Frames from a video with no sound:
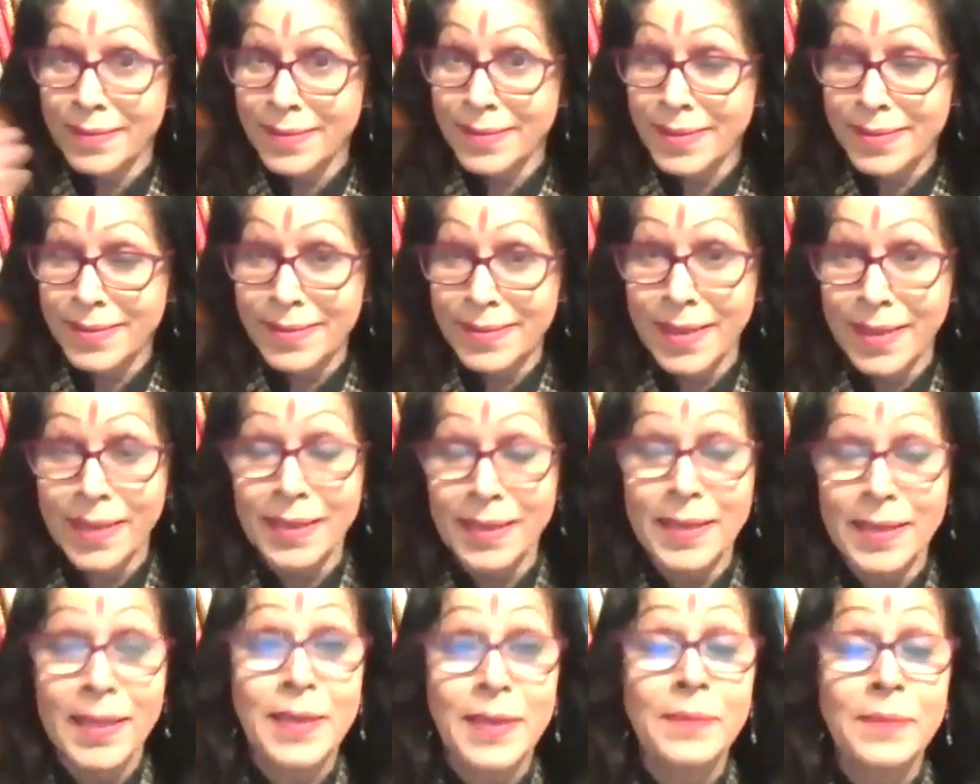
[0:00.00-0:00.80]

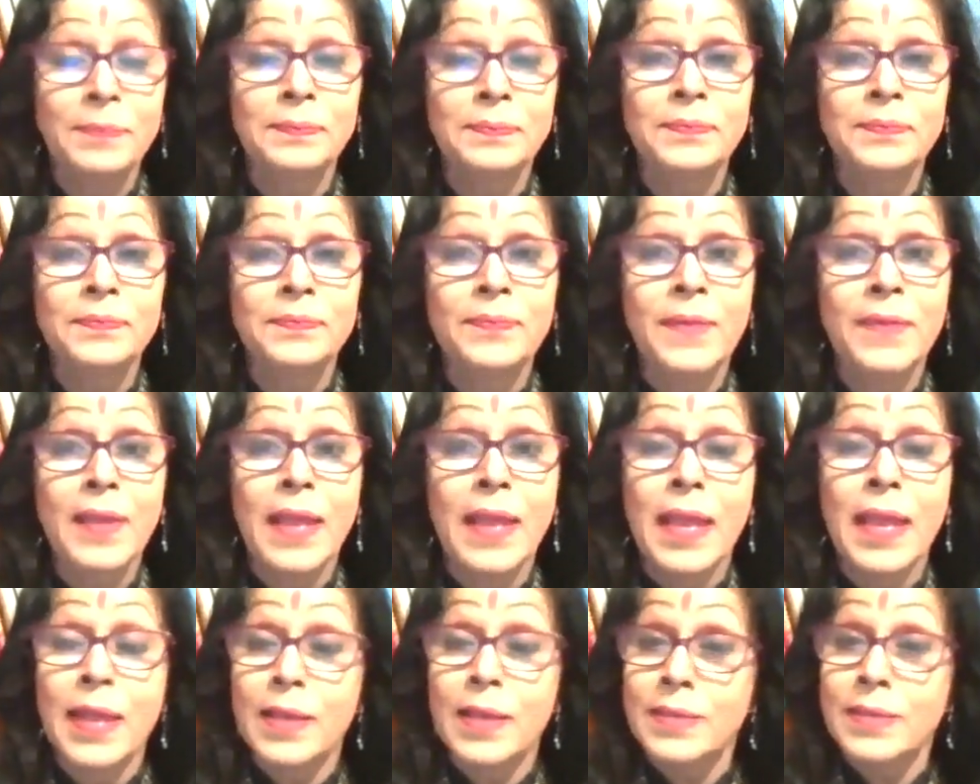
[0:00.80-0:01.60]
Designing.
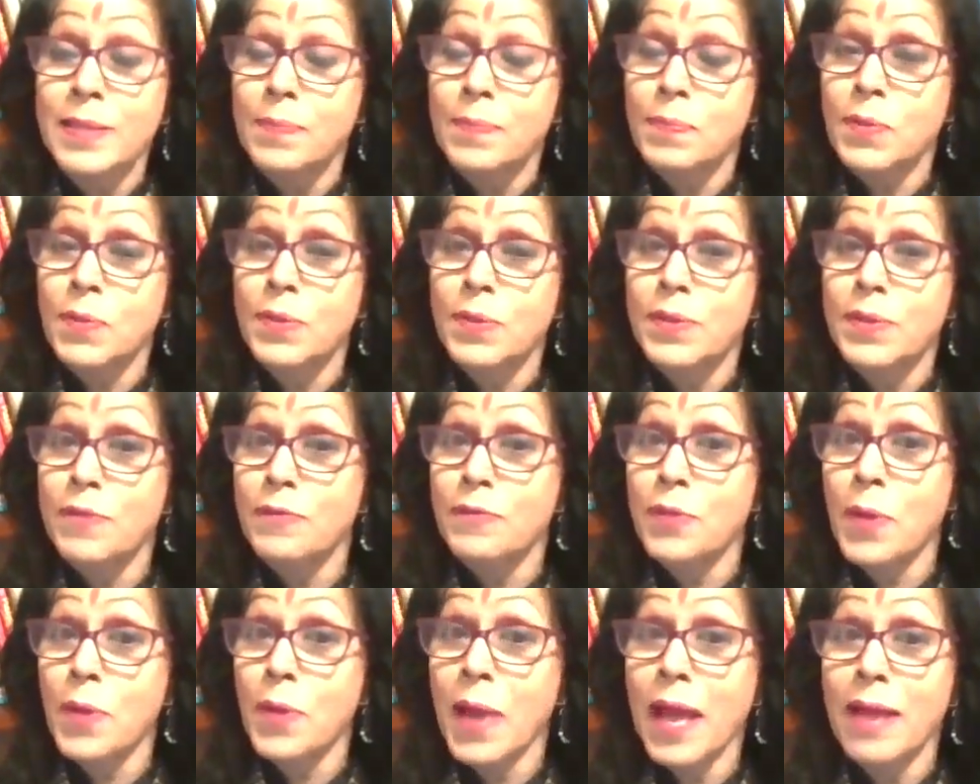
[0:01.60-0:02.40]
Suppose
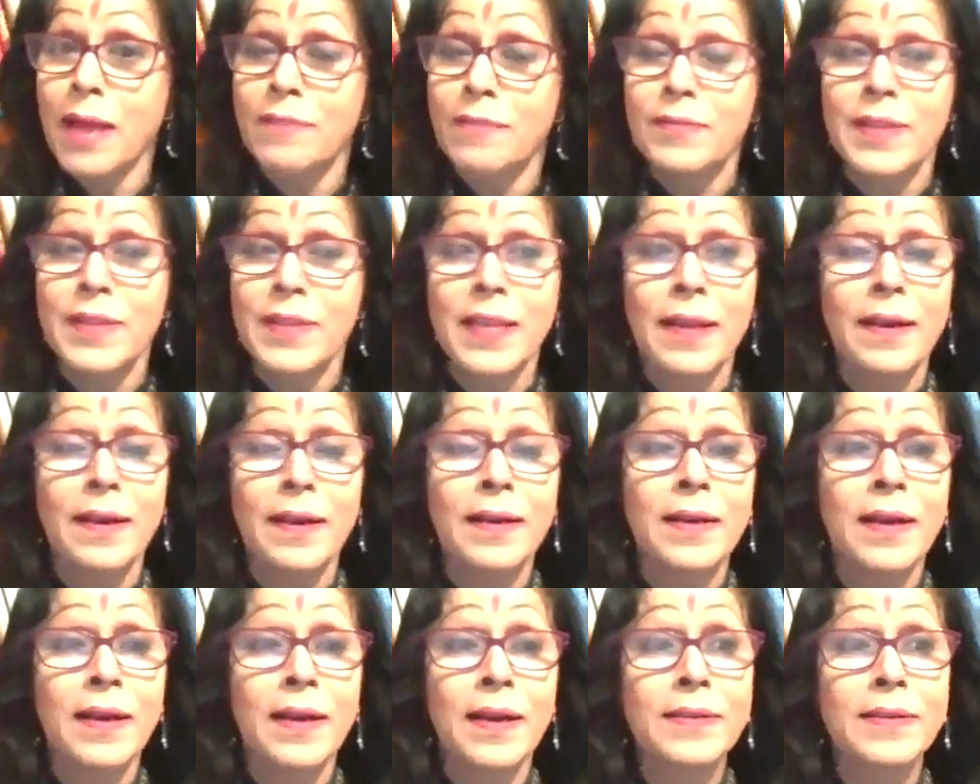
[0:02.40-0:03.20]
if you have the
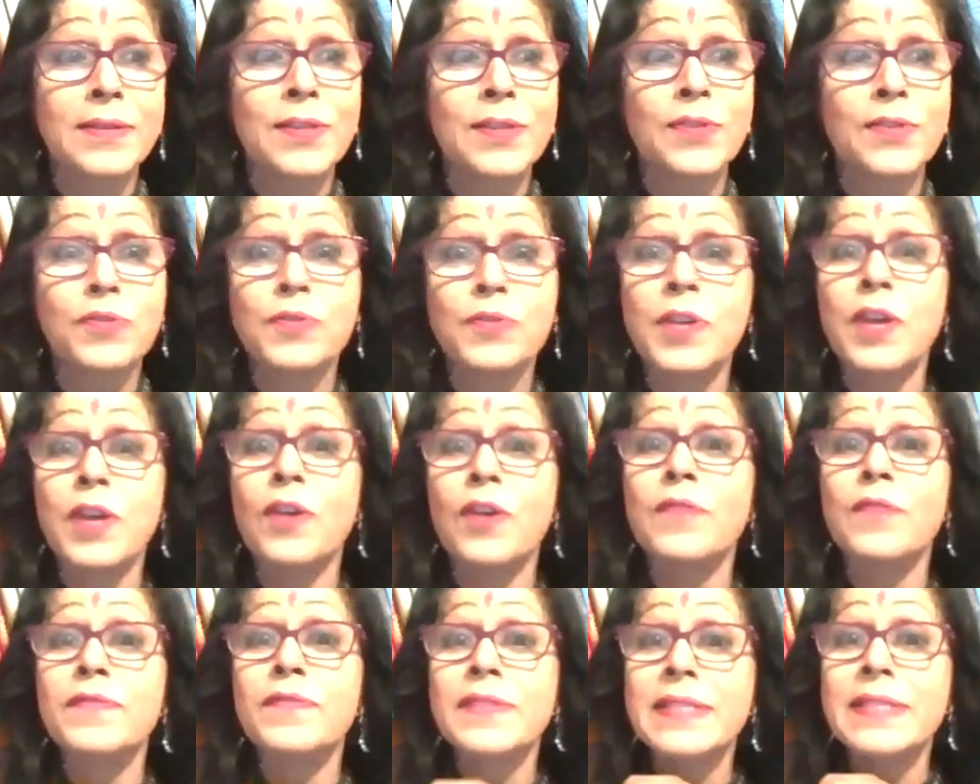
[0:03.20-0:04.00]
artistry
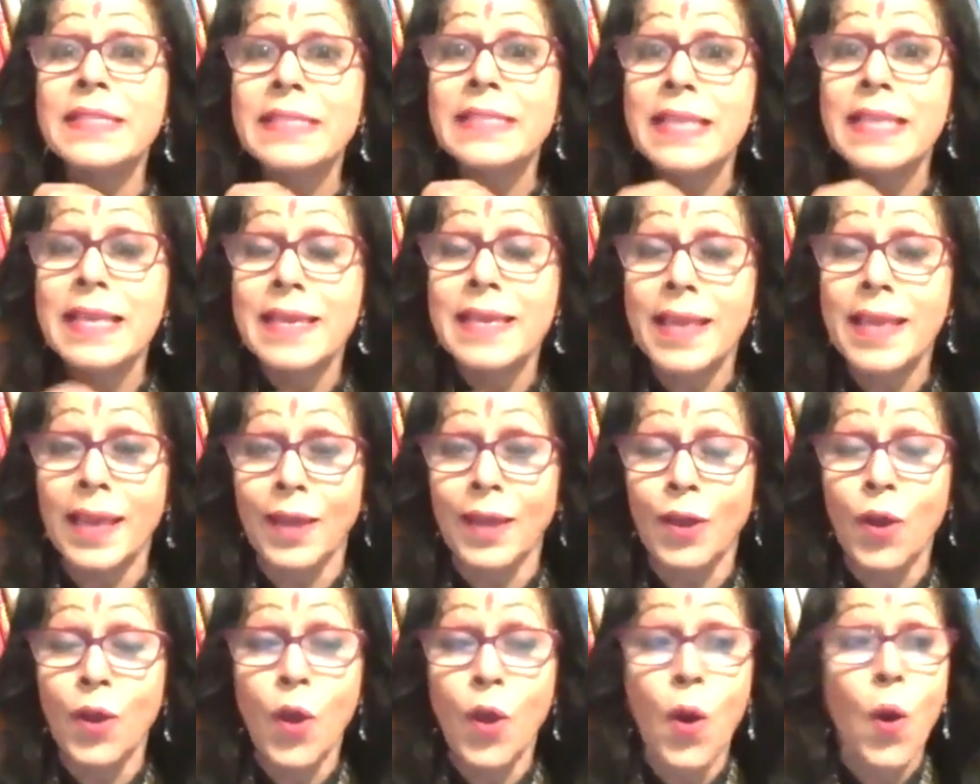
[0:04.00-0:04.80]
of singing
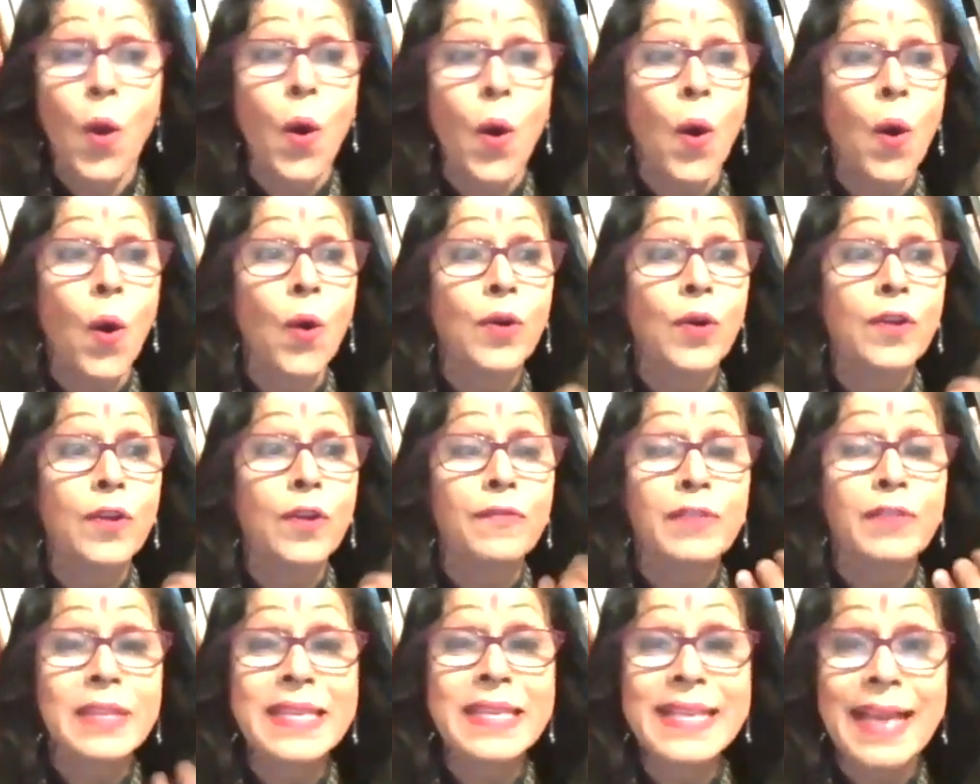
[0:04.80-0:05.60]
or
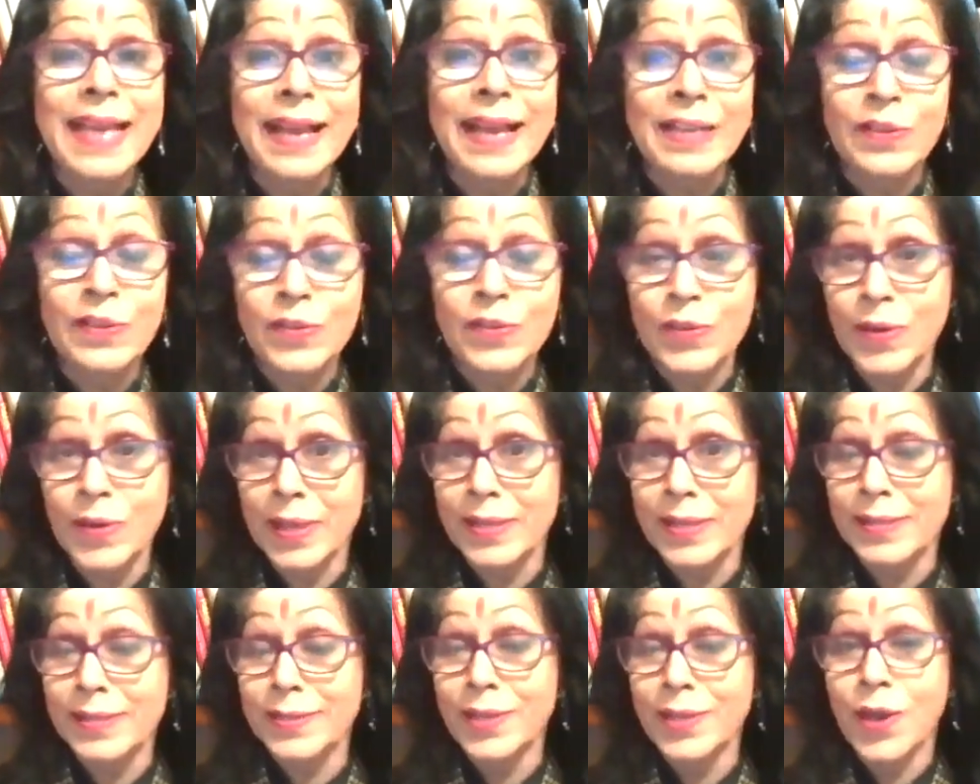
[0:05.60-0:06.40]
of
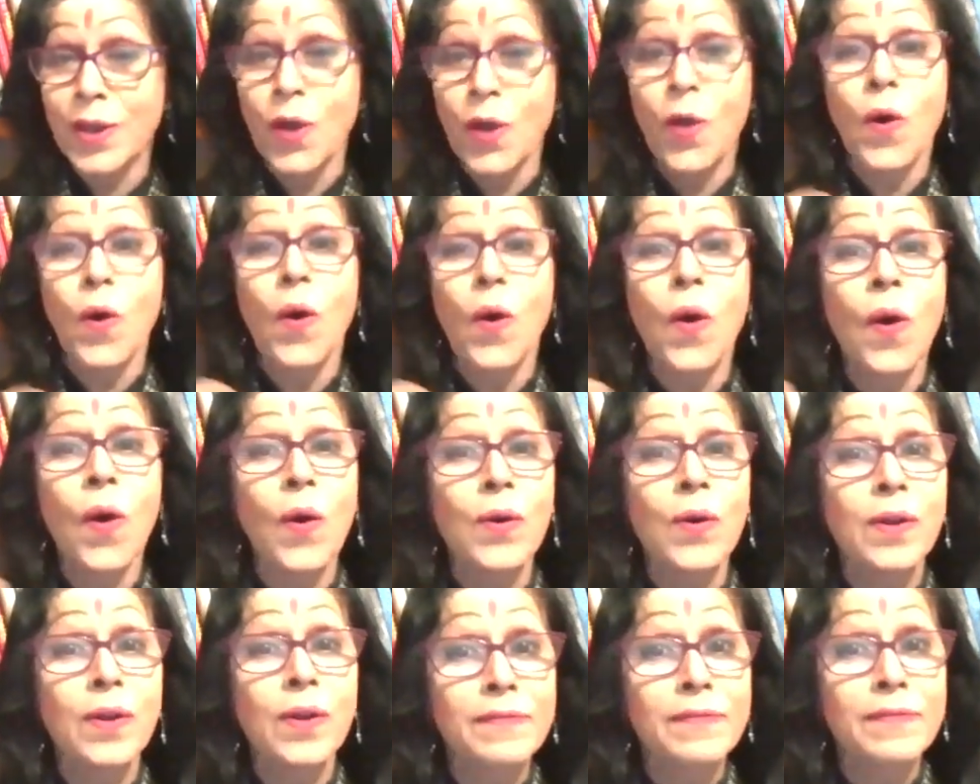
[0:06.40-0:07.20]
theatrics
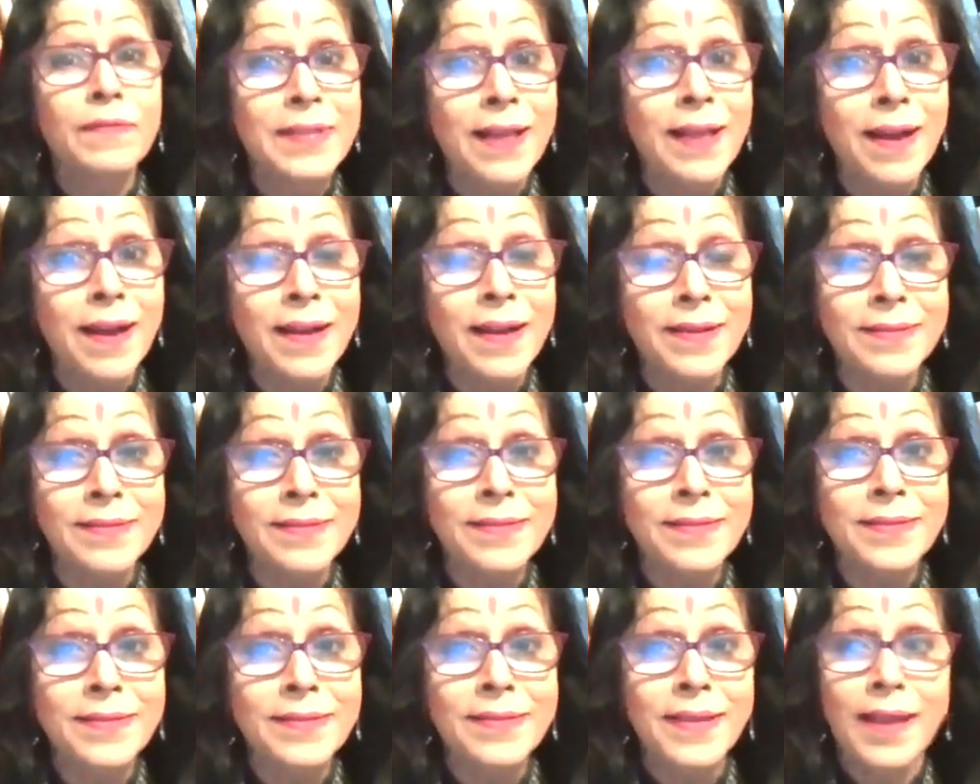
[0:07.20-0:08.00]
or of
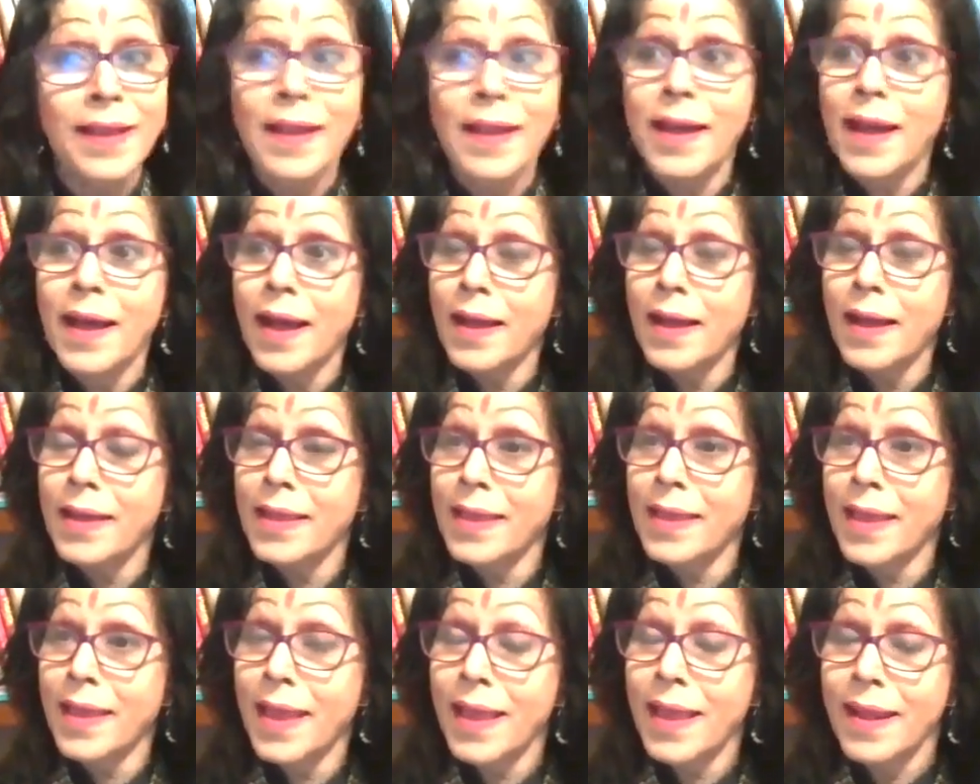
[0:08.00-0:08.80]
dance,
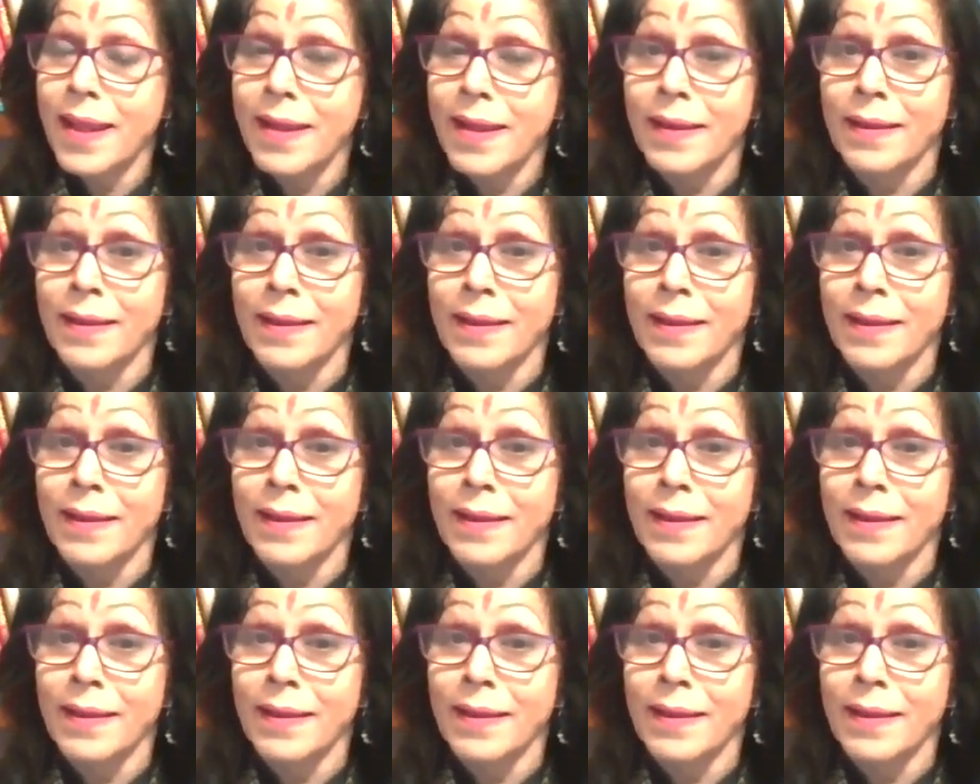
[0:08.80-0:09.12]
again,